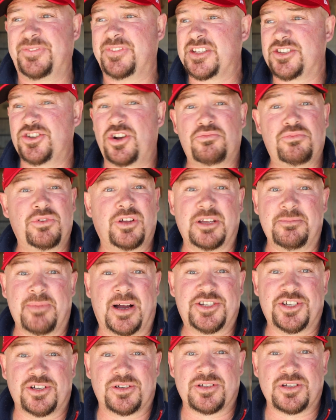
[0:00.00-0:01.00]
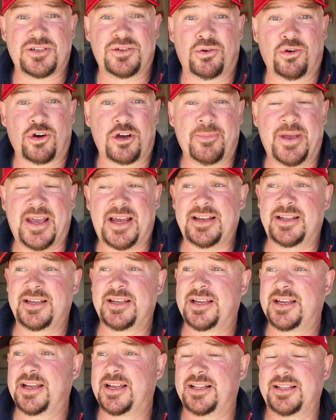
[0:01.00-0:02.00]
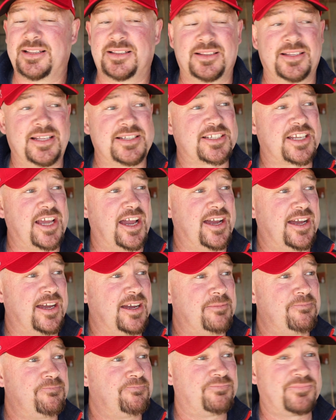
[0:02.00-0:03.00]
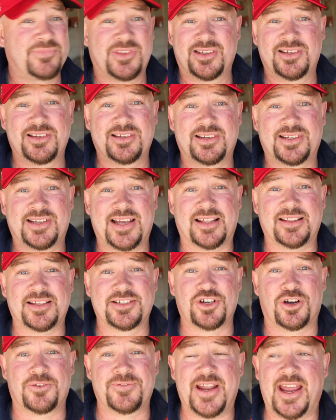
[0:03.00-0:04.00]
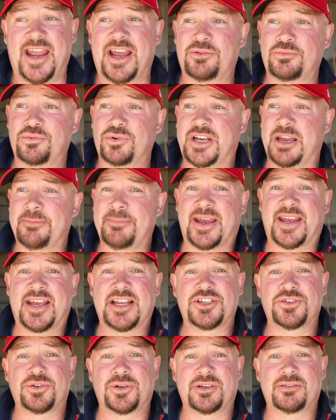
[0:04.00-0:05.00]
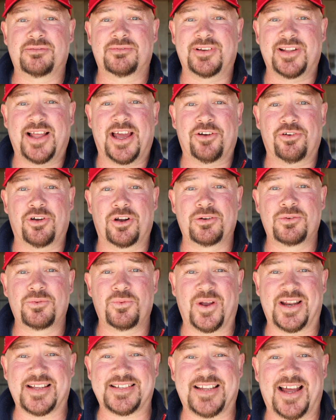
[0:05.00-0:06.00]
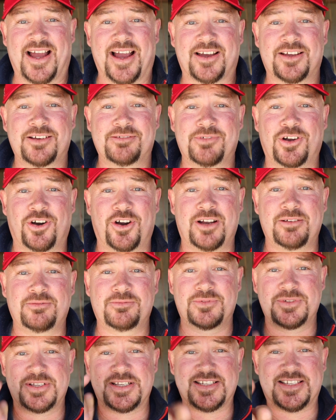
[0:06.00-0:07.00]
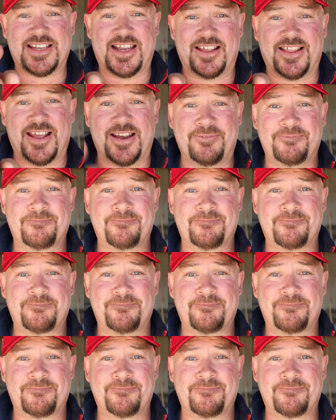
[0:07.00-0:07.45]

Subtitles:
there's not really much else to talk about. Let's cut this off now and we'll get back into it later on when it's dark. All right, see you then.